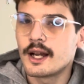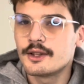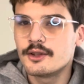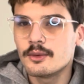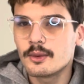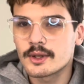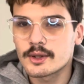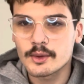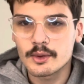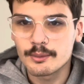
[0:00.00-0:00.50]

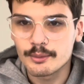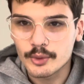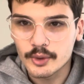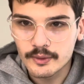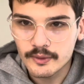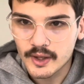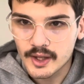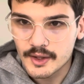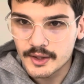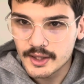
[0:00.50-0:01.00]
want to improve
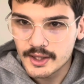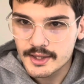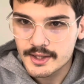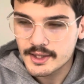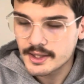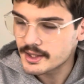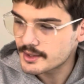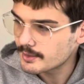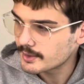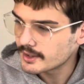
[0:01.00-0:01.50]
on this.
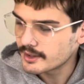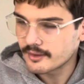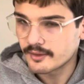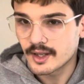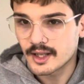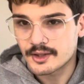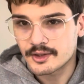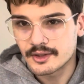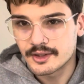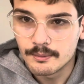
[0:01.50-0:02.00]
This one I've
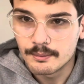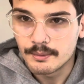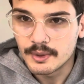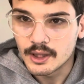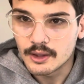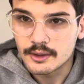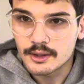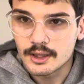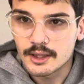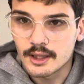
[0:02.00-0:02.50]
actually
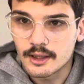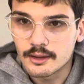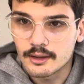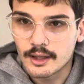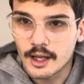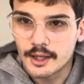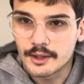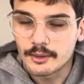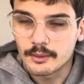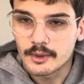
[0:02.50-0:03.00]
built and then
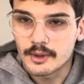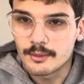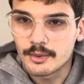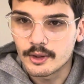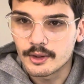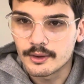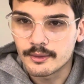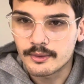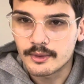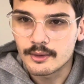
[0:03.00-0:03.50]
had to rebuild
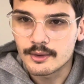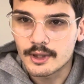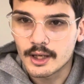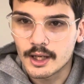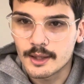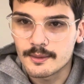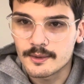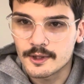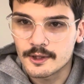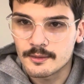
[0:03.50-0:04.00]
a few
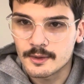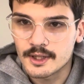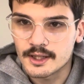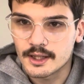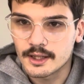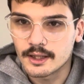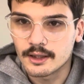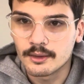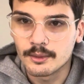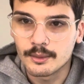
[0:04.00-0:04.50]
times just because I
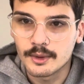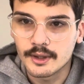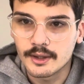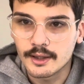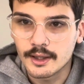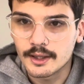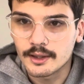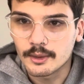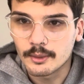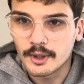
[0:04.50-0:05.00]
didn't really
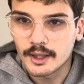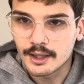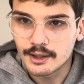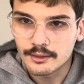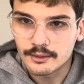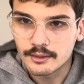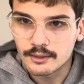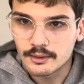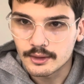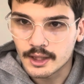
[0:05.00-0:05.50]
like the way it
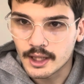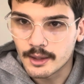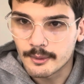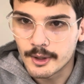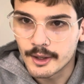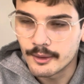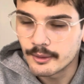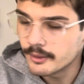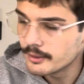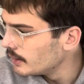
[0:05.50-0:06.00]
came
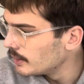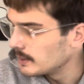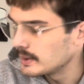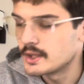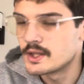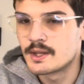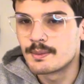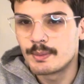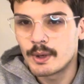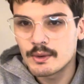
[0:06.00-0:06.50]
out. What it's
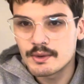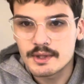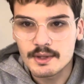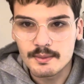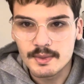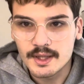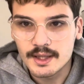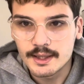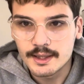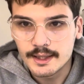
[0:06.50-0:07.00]
supposed to be